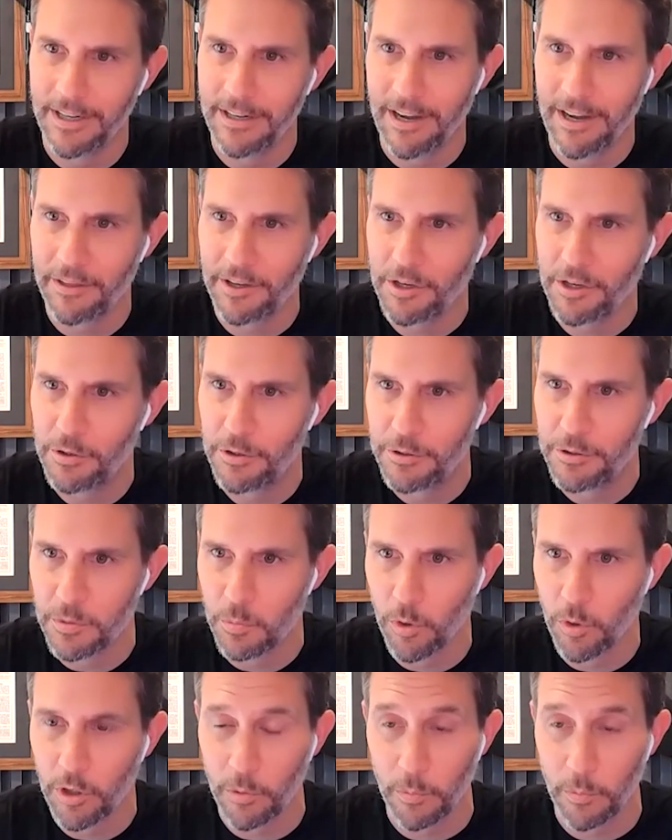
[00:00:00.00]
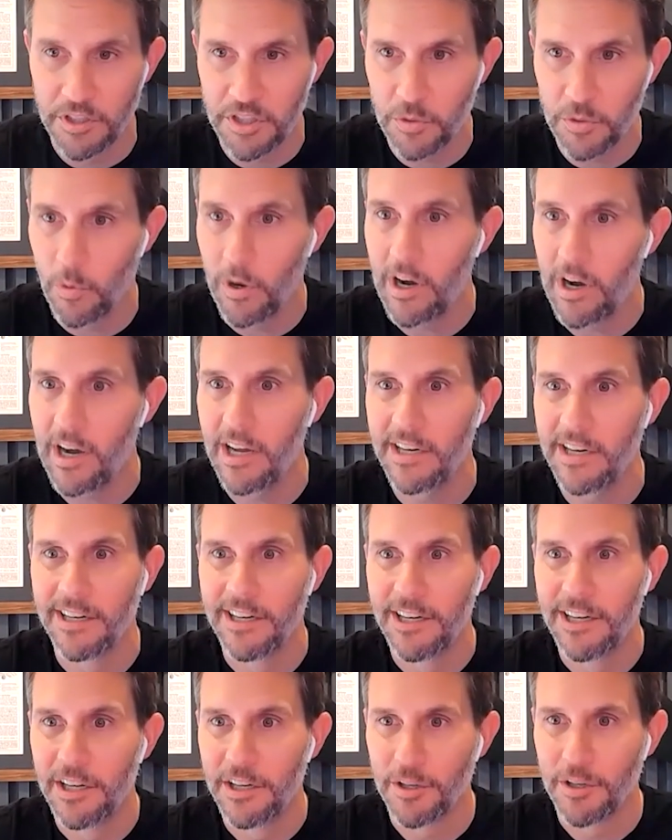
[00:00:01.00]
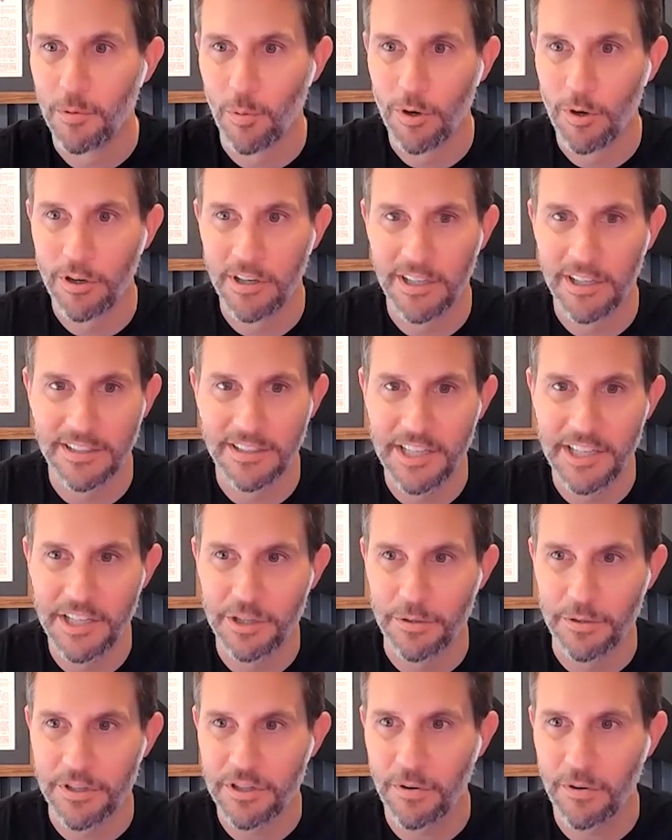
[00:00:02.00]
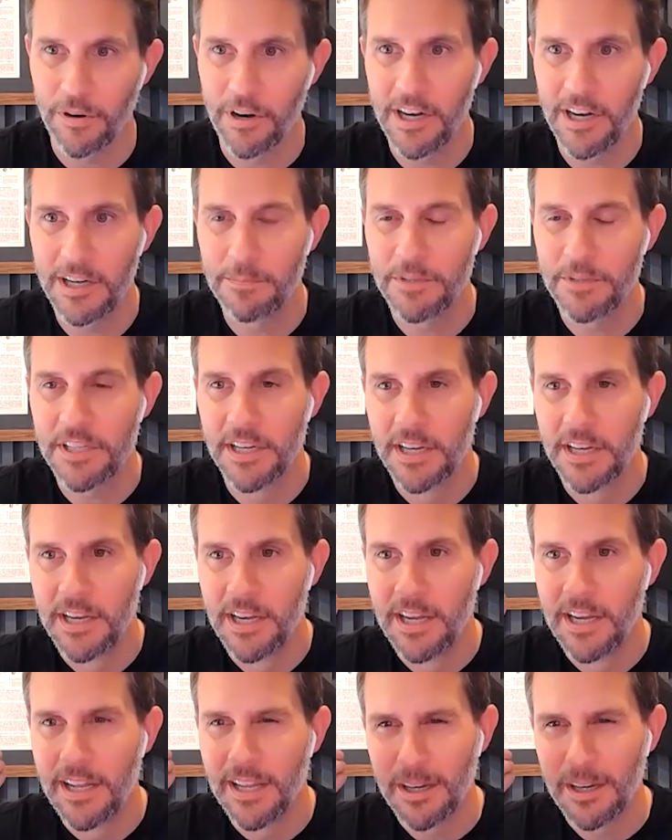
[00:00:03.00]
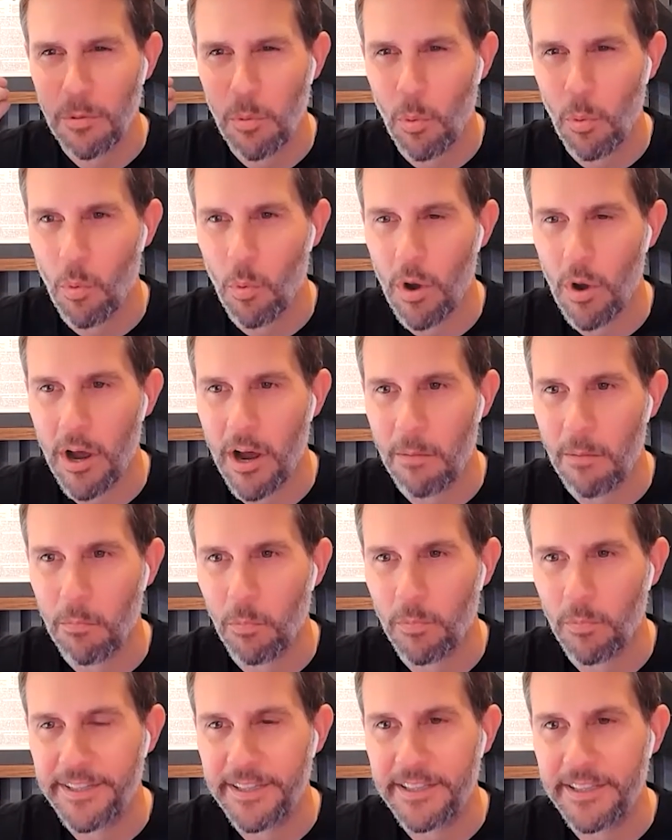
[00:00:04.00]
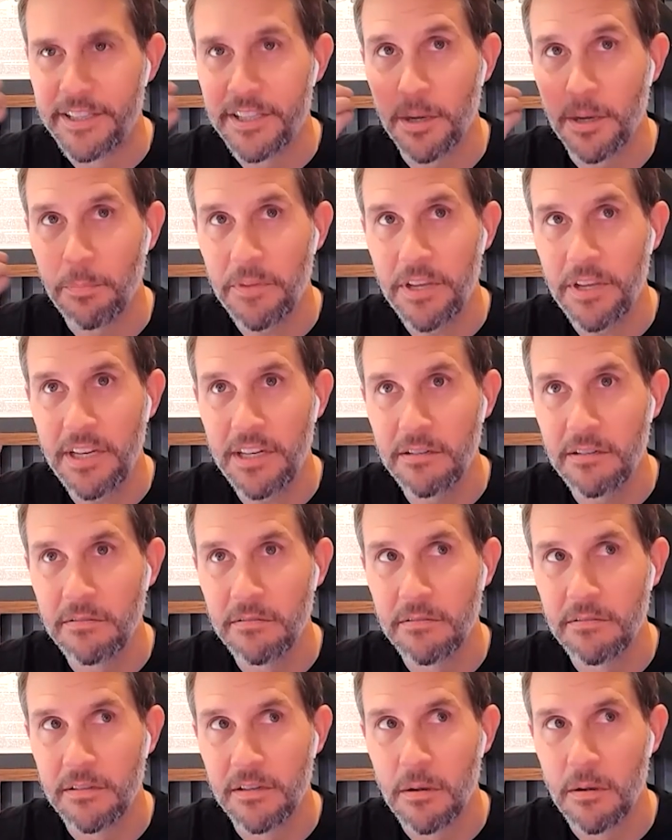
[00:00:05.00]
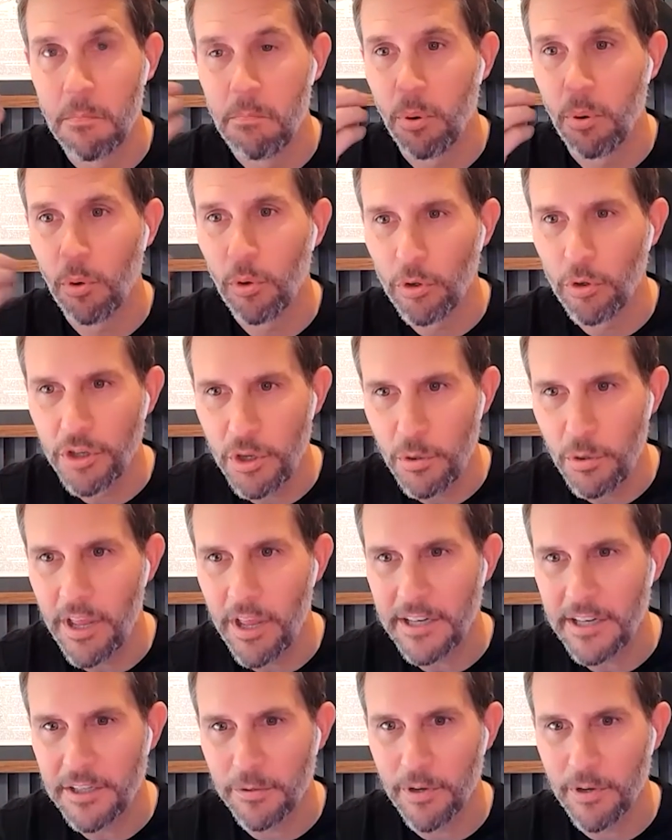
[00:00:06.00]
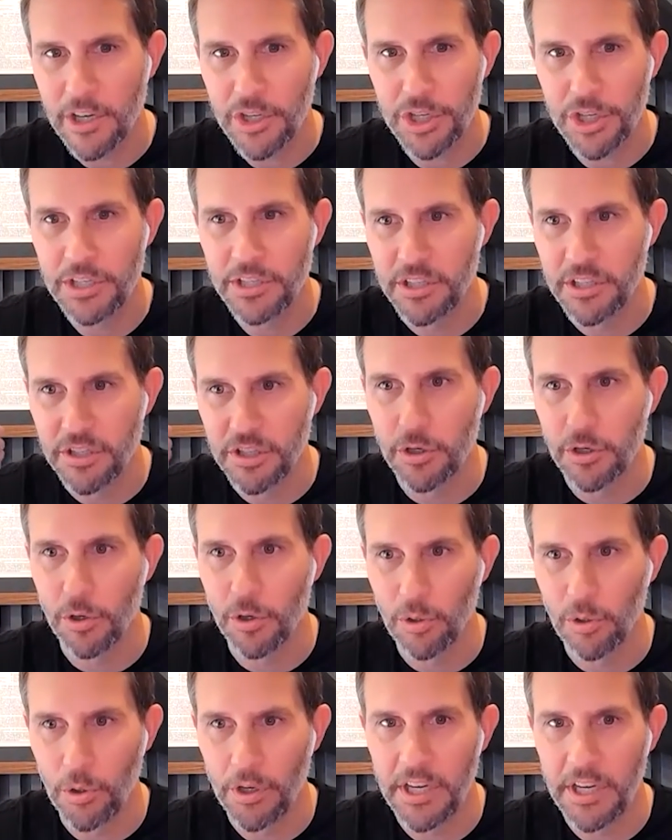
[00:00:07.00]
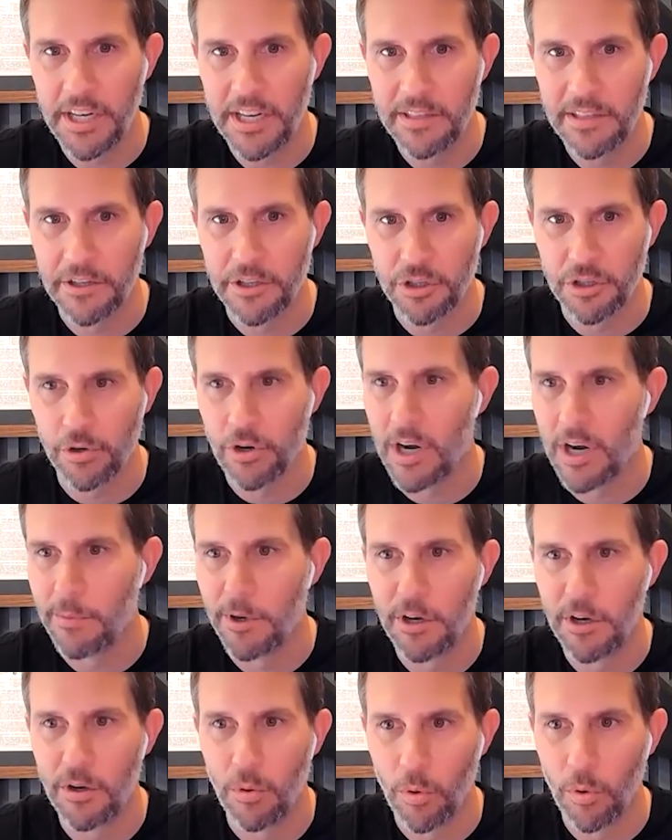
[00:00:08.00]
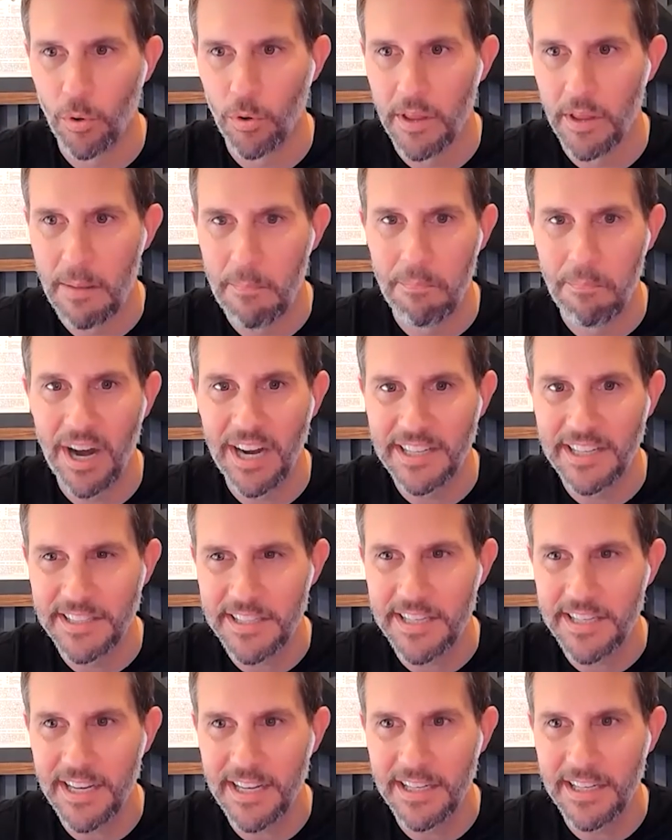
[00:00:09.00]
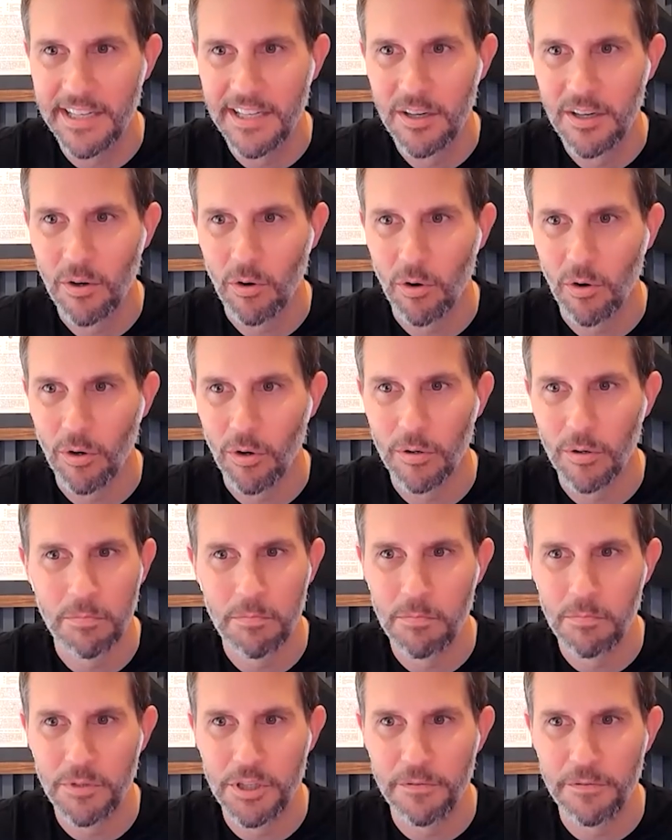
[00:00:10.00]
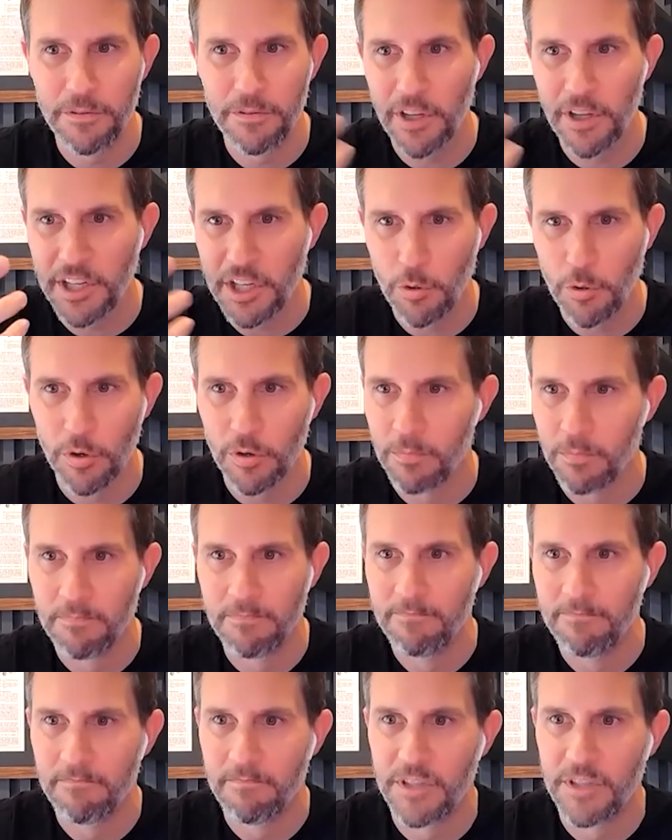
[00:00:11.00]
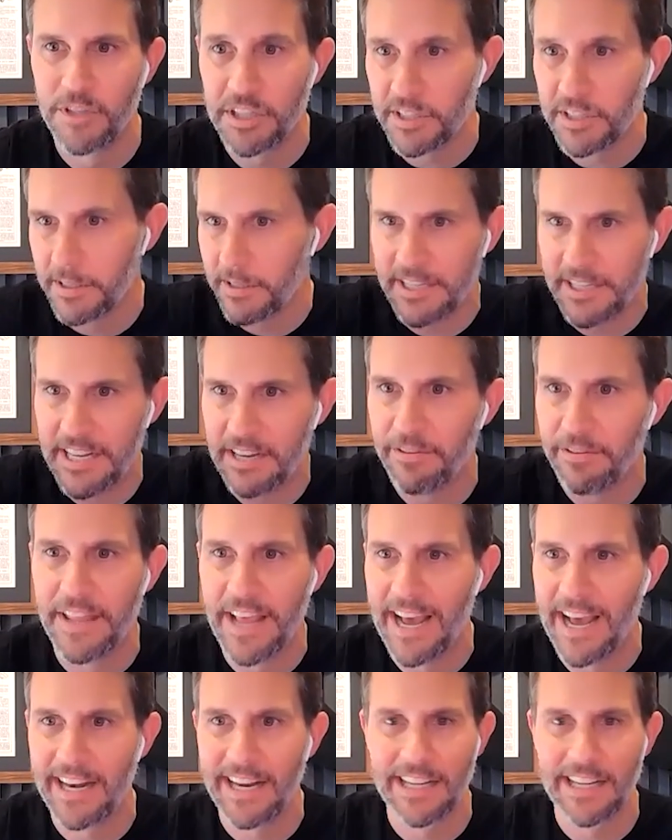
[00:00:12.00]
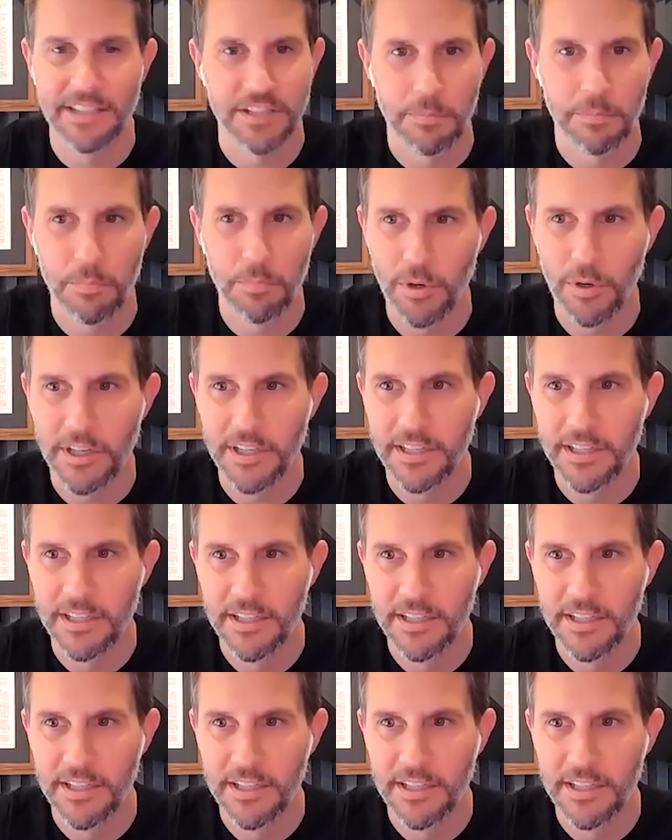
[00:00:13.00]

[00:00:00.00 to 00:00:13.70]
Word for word: I think you do some work with SWAT. You're working on dangerous crimes like um, did something pull you that direction to start looking at the trauma or that mindset or well, do you feel like you were just given that at some point